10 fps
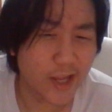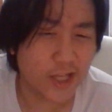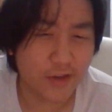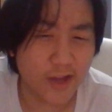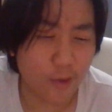
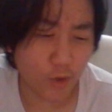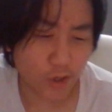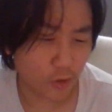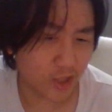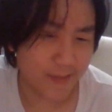Literally,
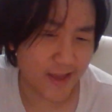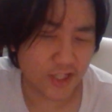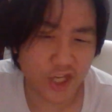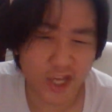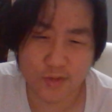what look at the
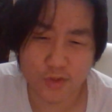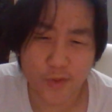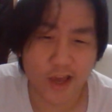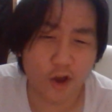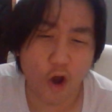messages. It was a
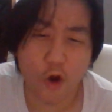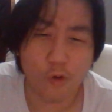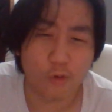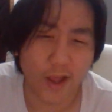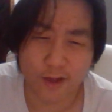week ago.
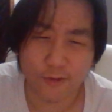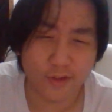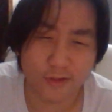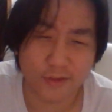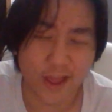Like,
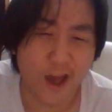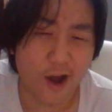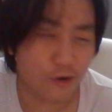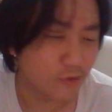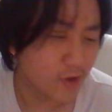what the
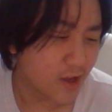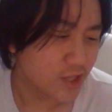hell?